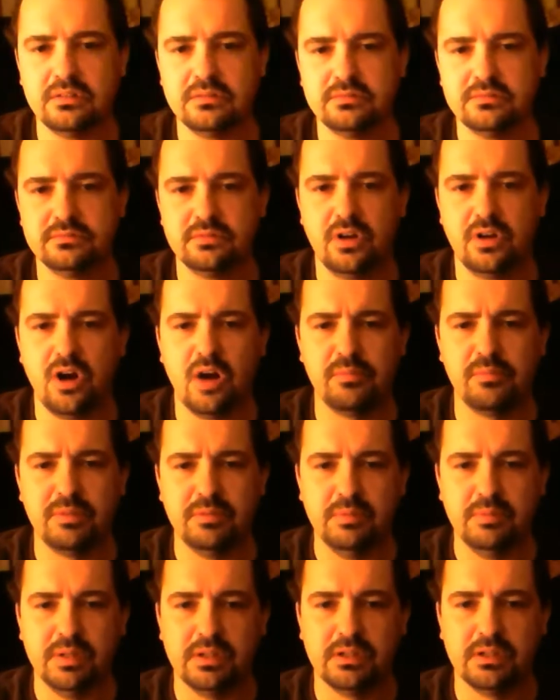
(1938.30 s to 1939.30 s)
hoppy
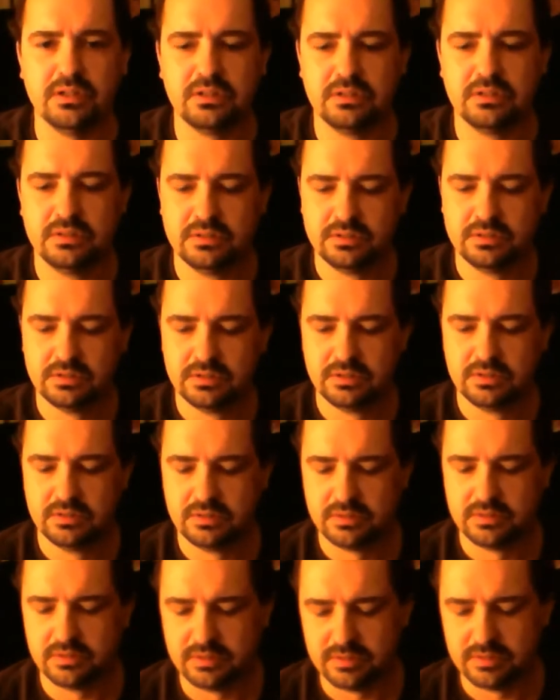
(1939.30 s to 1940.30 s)
beer.
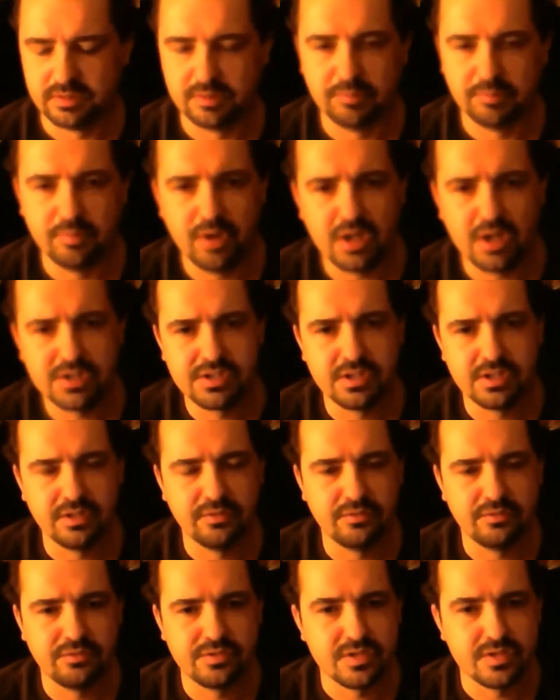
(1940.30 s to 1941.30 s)
Lots of
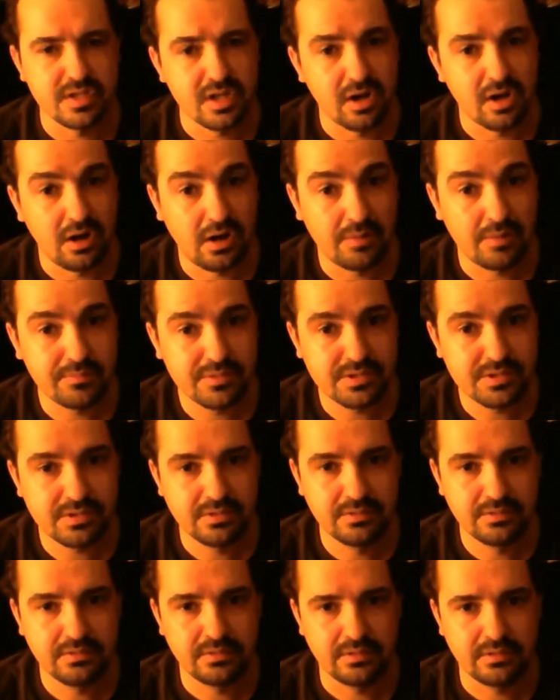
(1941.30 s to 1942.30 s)
sea hops
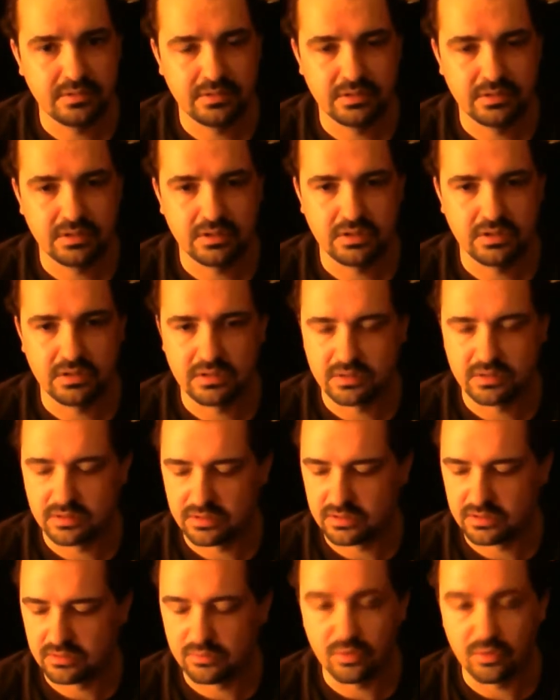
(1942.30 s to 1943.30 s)

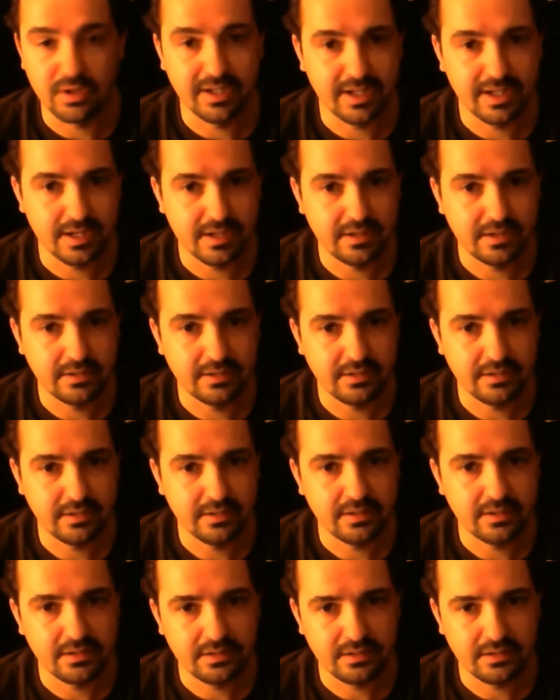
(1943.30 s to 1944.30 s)
and one
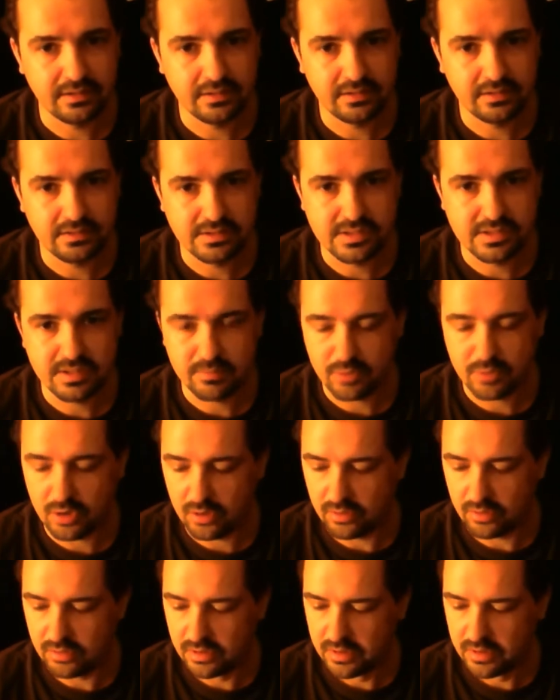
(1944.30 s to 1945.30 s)
and Simcoe.
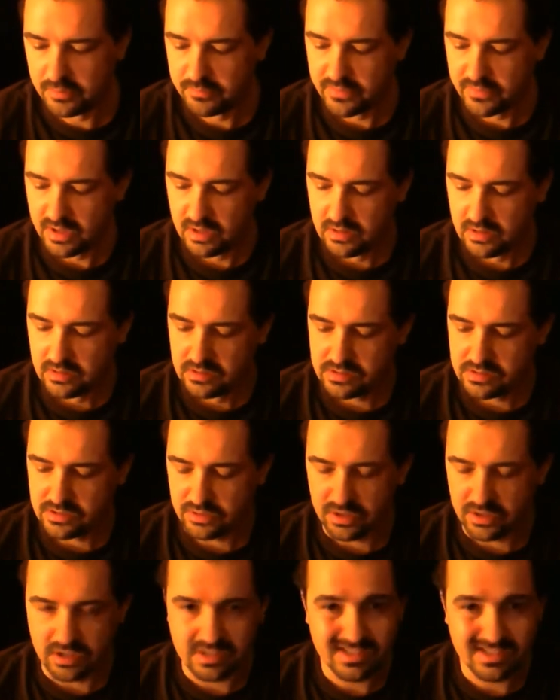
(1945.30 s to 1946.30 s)
So
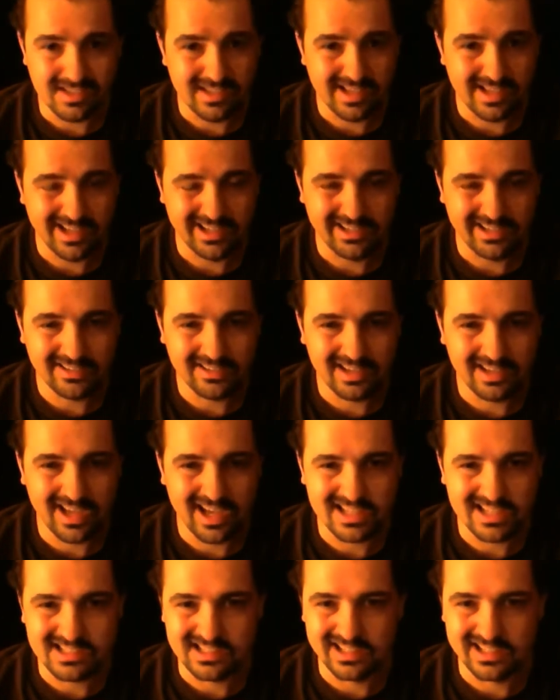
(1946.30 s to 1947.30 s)
you've got Centennial
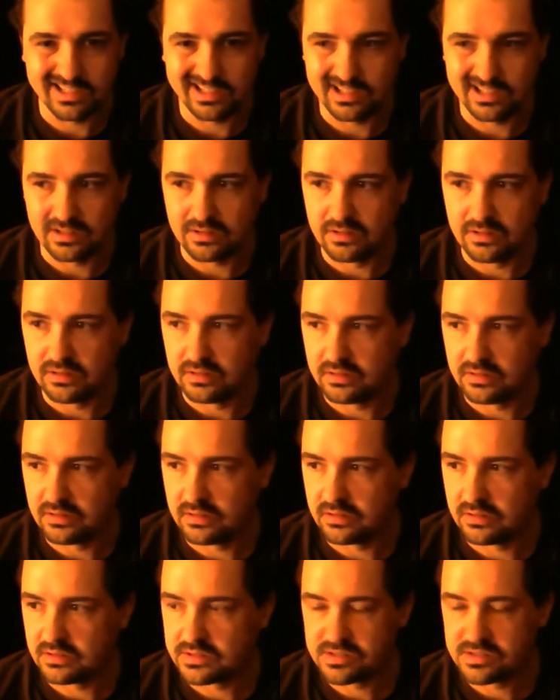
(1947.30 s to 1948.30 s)
Cascade,
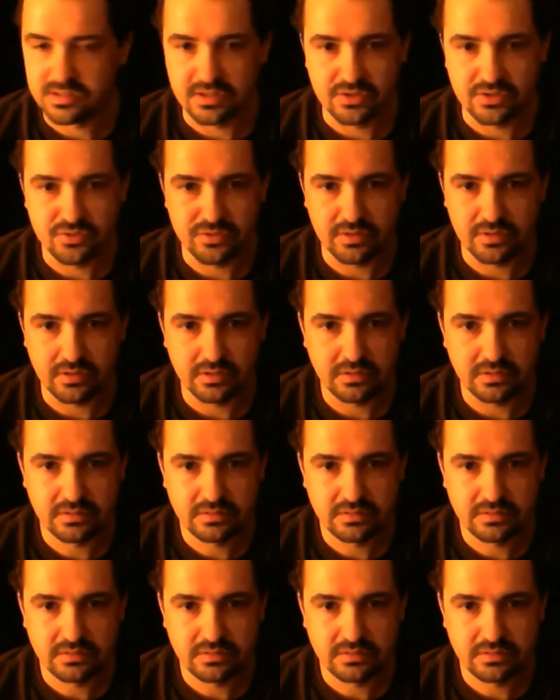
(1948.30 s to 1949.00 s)
Citra,